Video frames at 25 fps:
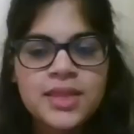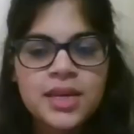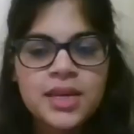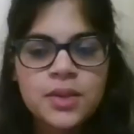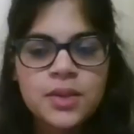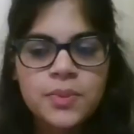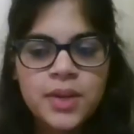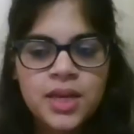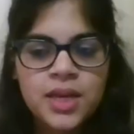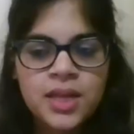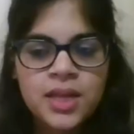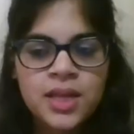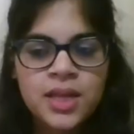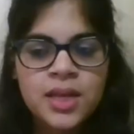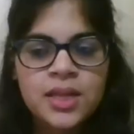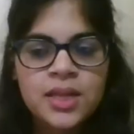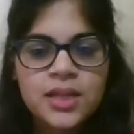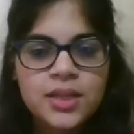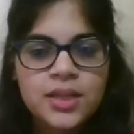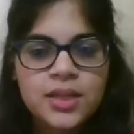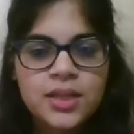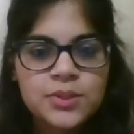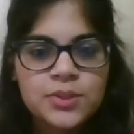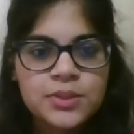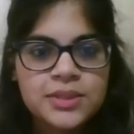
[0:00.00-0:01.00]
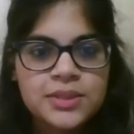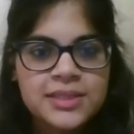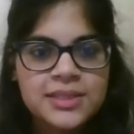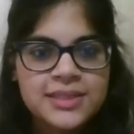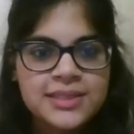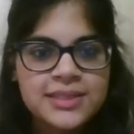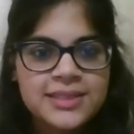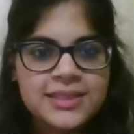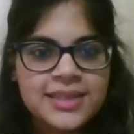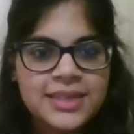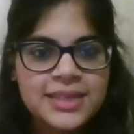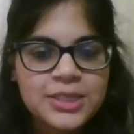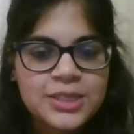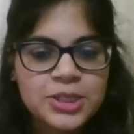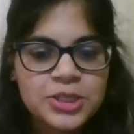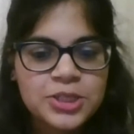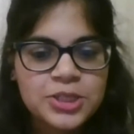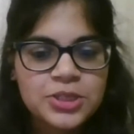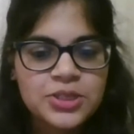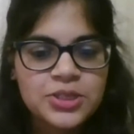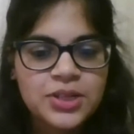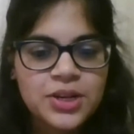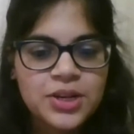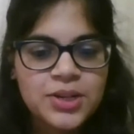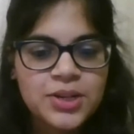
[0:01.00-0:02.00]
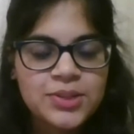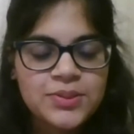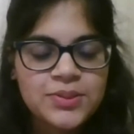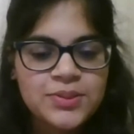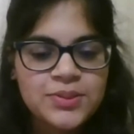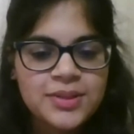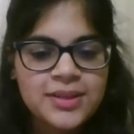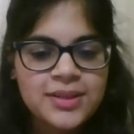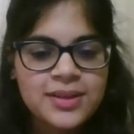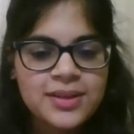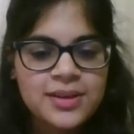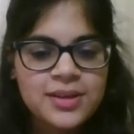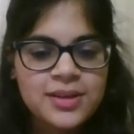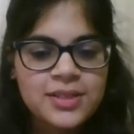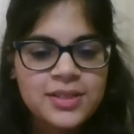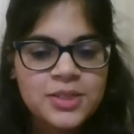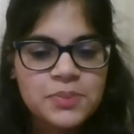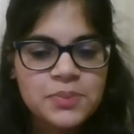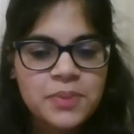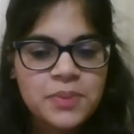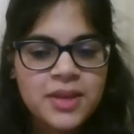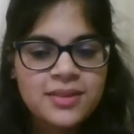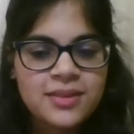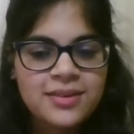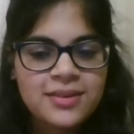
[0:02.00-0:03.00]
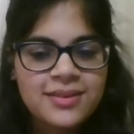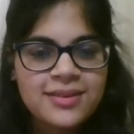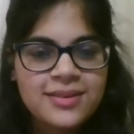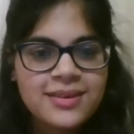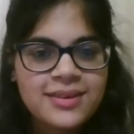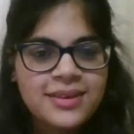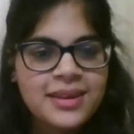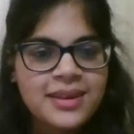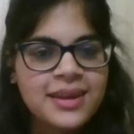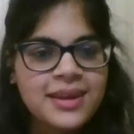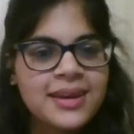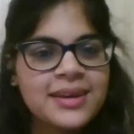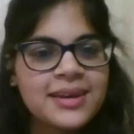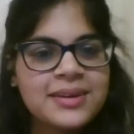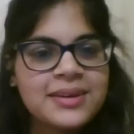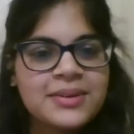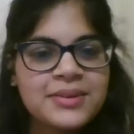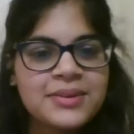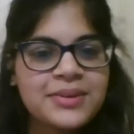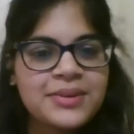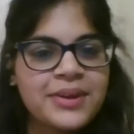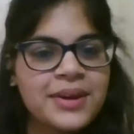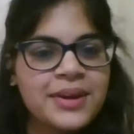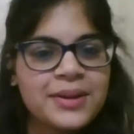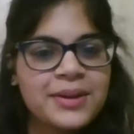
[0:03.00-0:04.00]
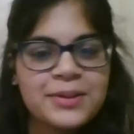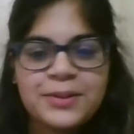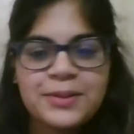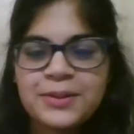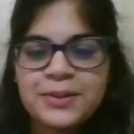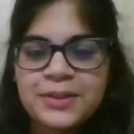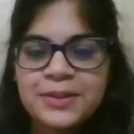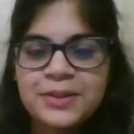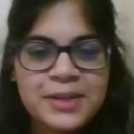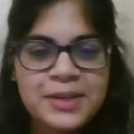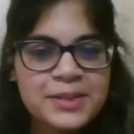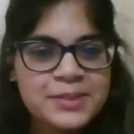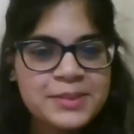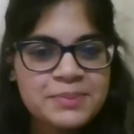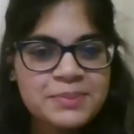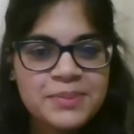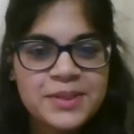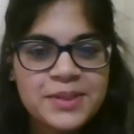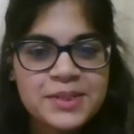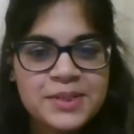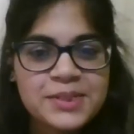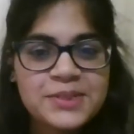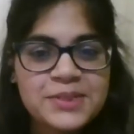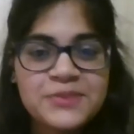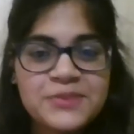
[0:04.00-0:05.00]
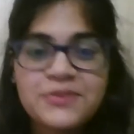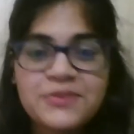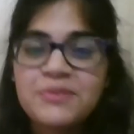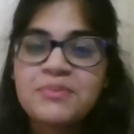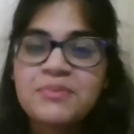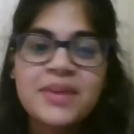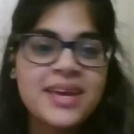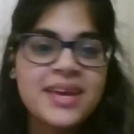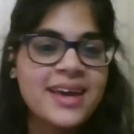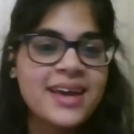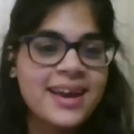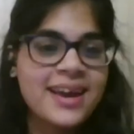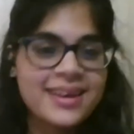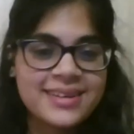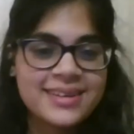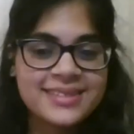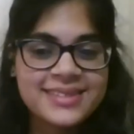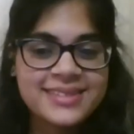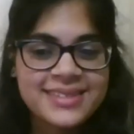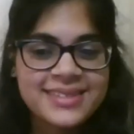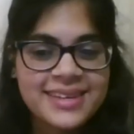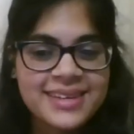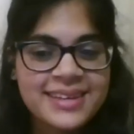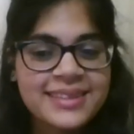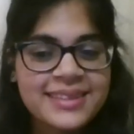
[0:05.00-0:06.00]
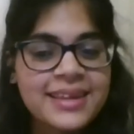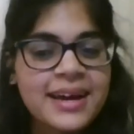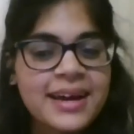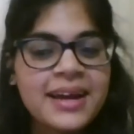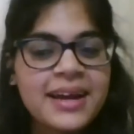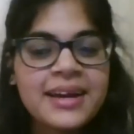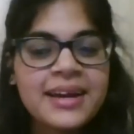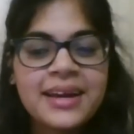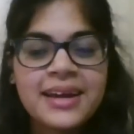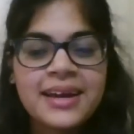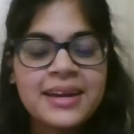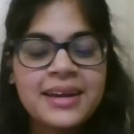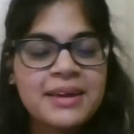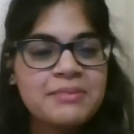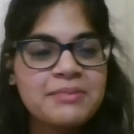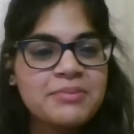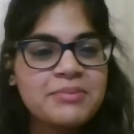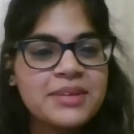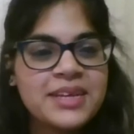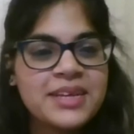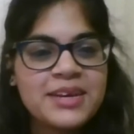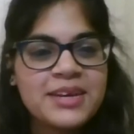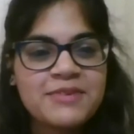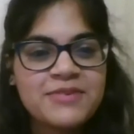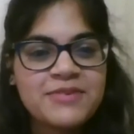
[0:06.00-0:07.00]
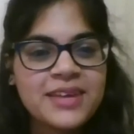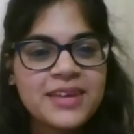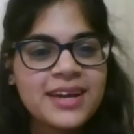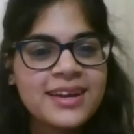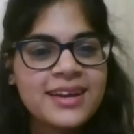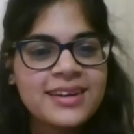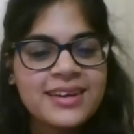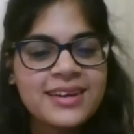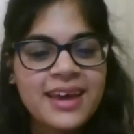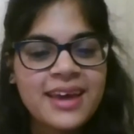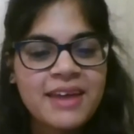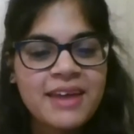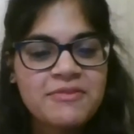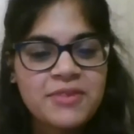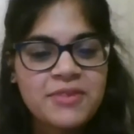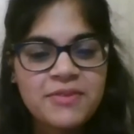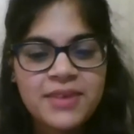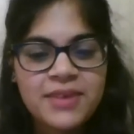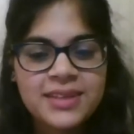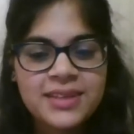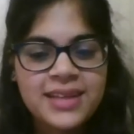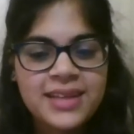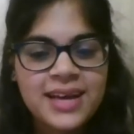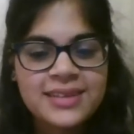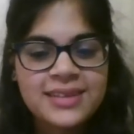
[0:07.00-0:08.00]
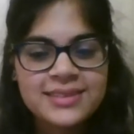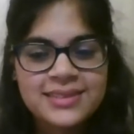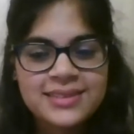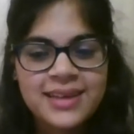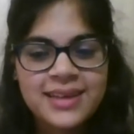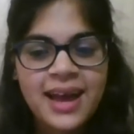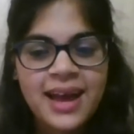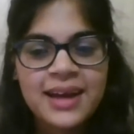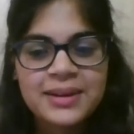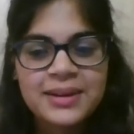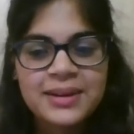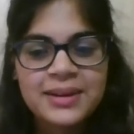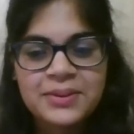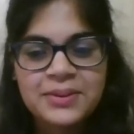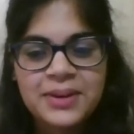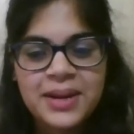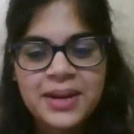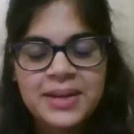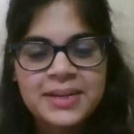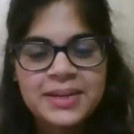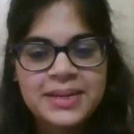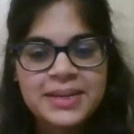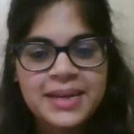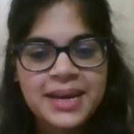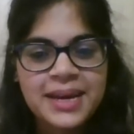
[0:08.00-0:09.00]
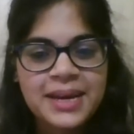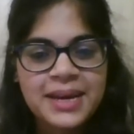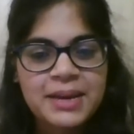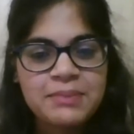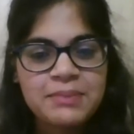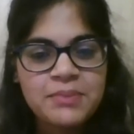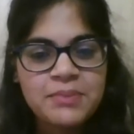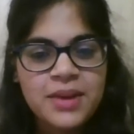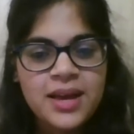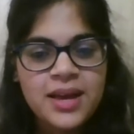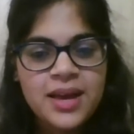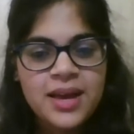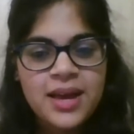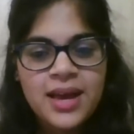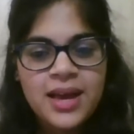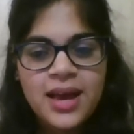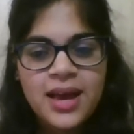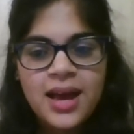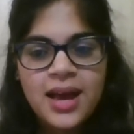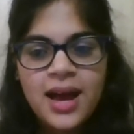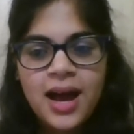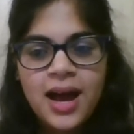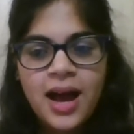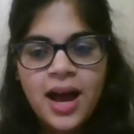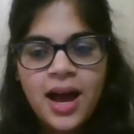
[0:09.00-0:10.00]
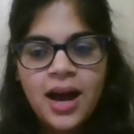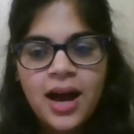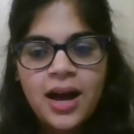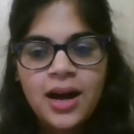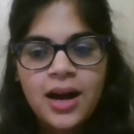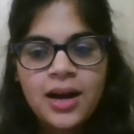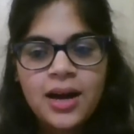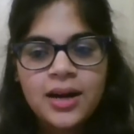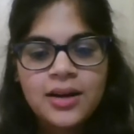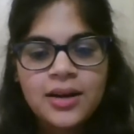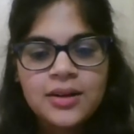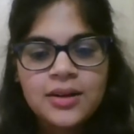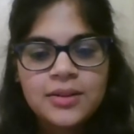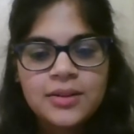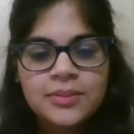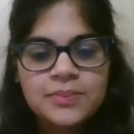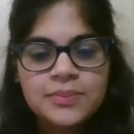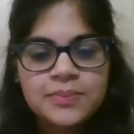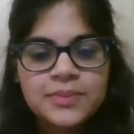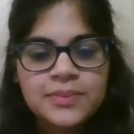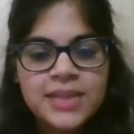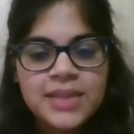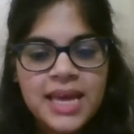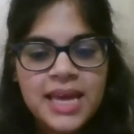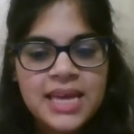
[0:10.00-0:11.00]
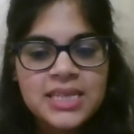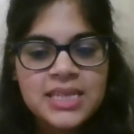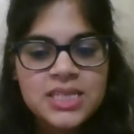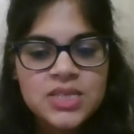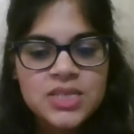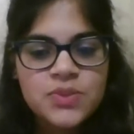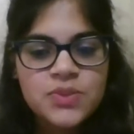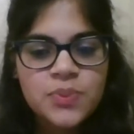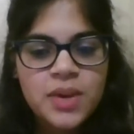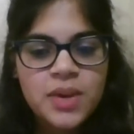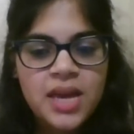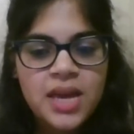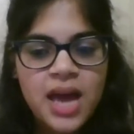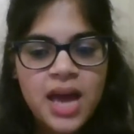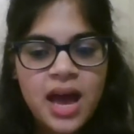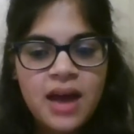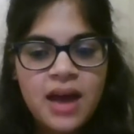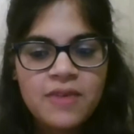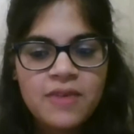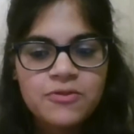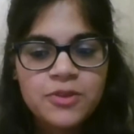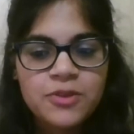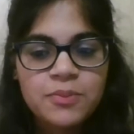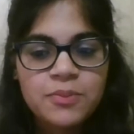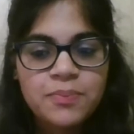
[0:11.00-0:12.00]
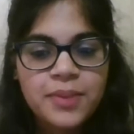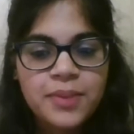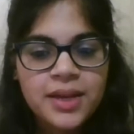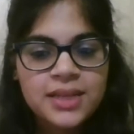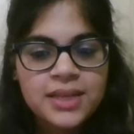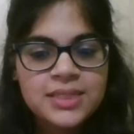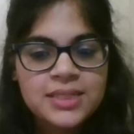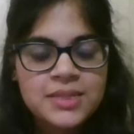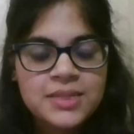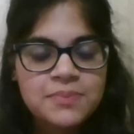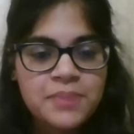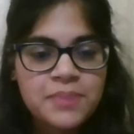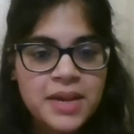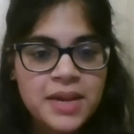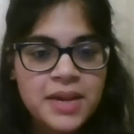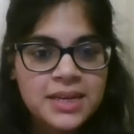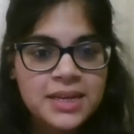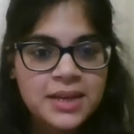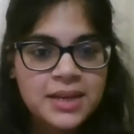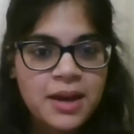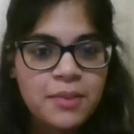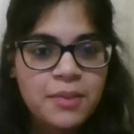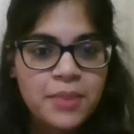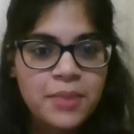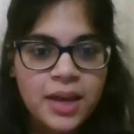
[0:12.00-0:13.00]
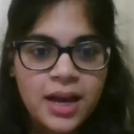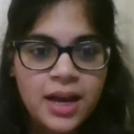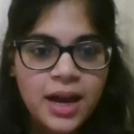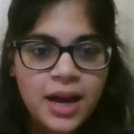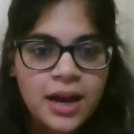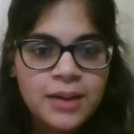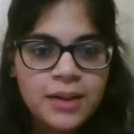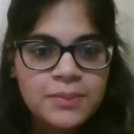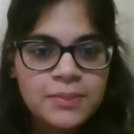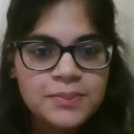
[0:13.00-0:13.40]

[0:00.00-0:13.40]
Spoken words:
we can conclude this session now. It's been a great learning experience for me. I can say that, and I believe that everyone has had a great time. Next, we have the big debate coming up,